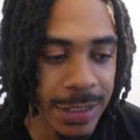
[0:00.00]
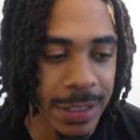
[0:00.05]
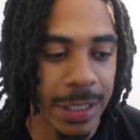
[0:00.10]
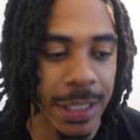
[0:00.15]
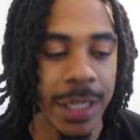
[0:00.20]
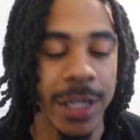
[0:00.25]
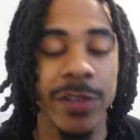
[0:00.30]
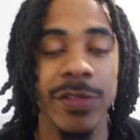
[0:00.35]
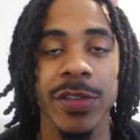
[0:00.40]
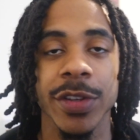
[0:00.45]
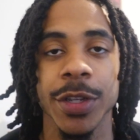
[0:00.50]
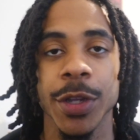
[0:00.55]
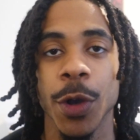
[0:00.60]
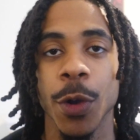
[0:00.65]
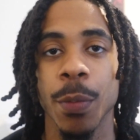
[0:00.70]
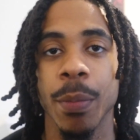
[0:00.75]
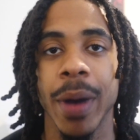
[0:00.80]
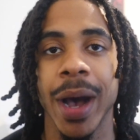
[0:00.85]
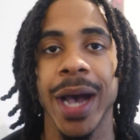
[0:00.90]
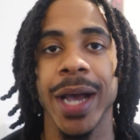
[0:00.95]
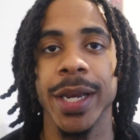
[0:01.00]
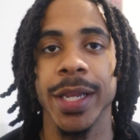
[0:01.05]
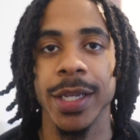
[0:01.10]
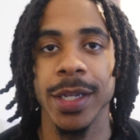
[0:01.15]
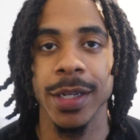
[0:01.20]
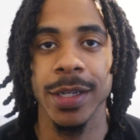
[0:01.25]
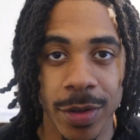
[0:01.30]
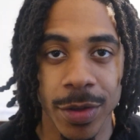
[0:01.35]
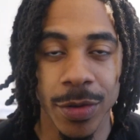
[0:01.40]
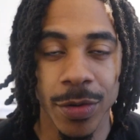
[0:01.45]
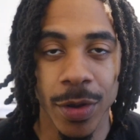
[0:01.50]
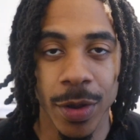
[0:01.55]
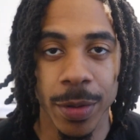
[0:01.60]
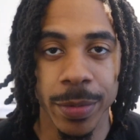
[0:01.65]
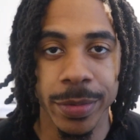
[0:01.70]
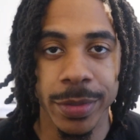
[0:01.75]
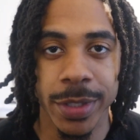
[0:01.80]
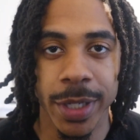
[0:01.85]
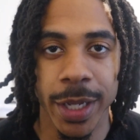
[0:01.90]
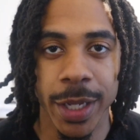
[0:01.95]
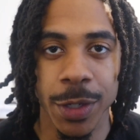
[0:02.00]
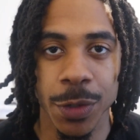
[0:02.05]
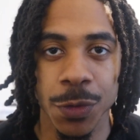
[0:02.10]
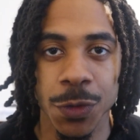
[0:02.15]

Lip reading: is leaving your body, you know what I'm saying?